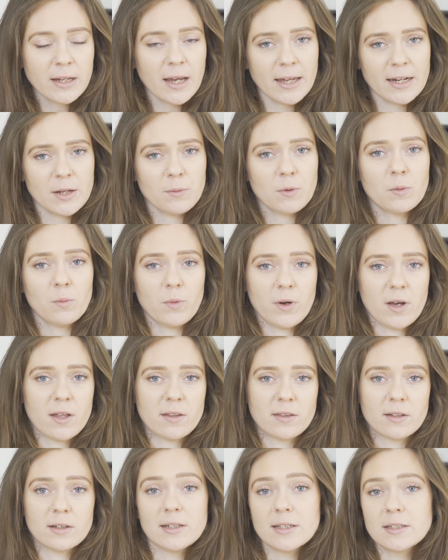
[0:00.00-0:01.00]
anyone
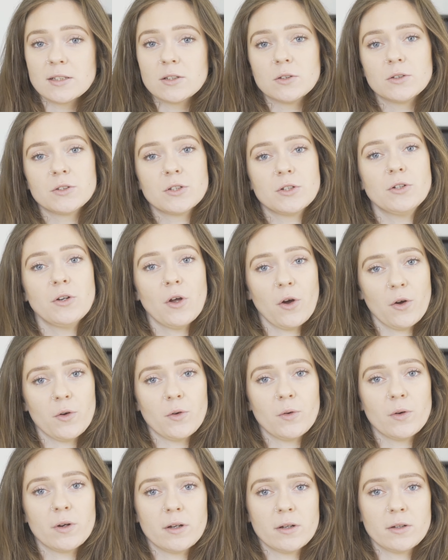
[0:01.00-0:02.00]
with little to
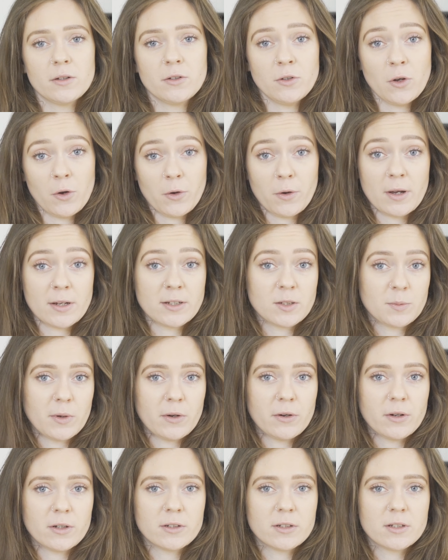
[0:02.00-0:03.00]
no yoga
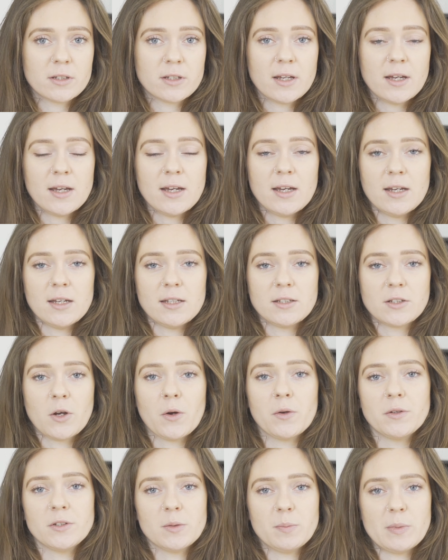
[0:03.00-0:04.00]
experience. It's
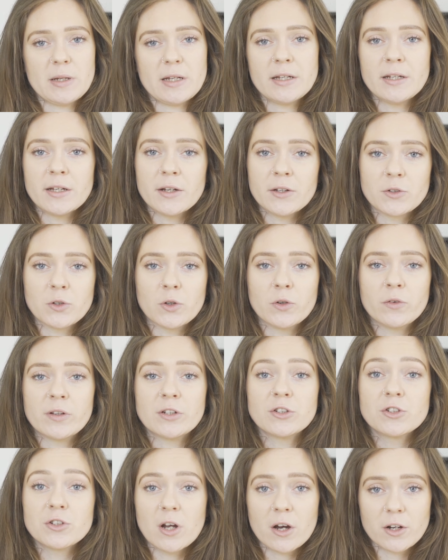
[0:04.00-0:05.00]
going to be a sort of
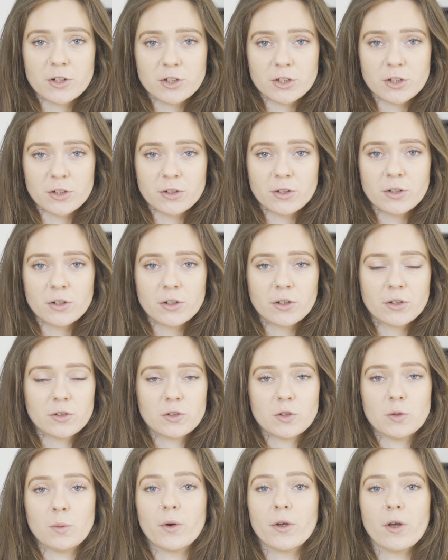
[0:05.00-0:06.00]

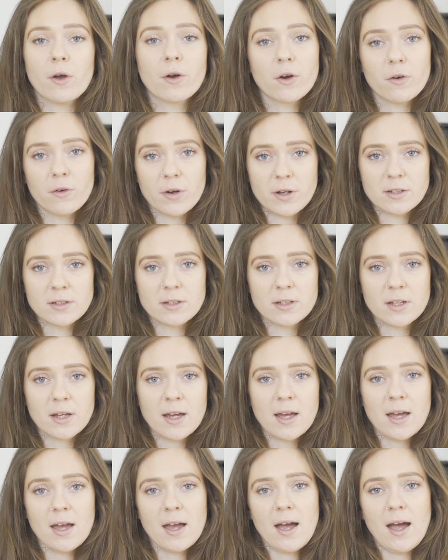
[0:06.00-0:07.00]
introduction to what yoga is
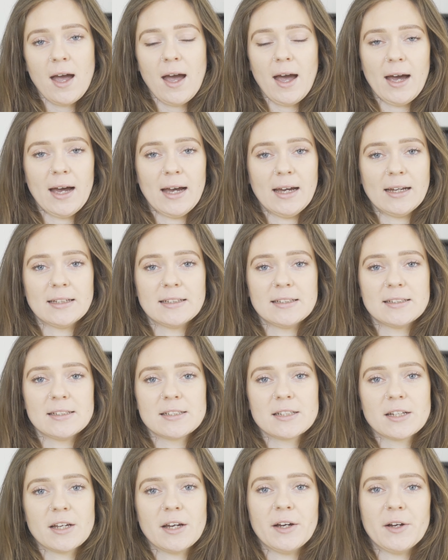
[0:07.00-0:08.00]

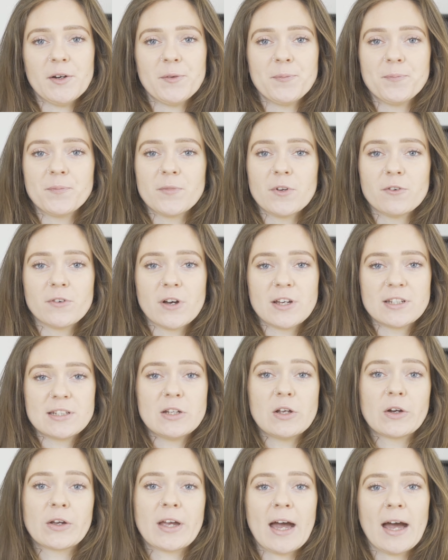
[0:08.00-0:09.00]
and a
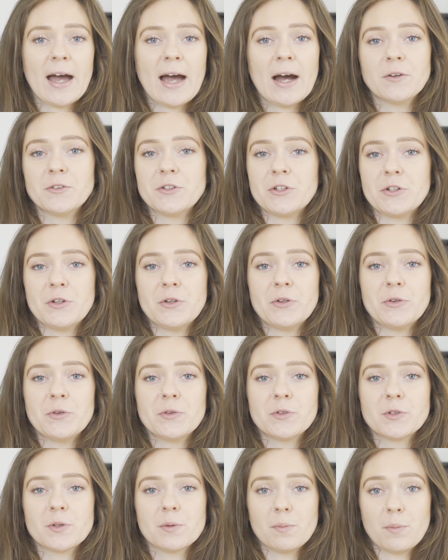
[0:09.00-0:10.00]
first look at how to
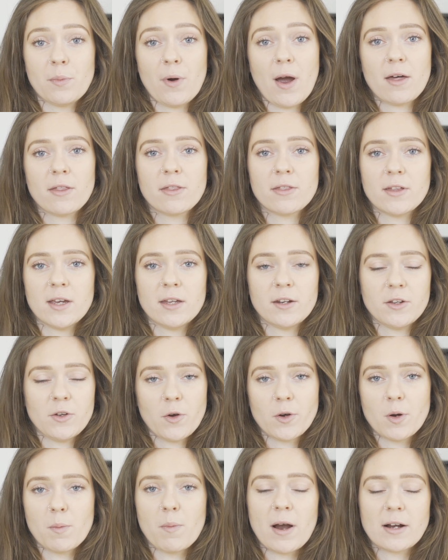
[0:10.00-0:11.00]
use breath in a
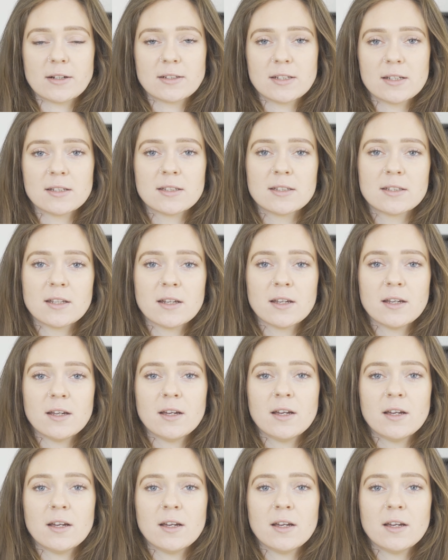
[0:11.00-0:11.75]
yoga practice.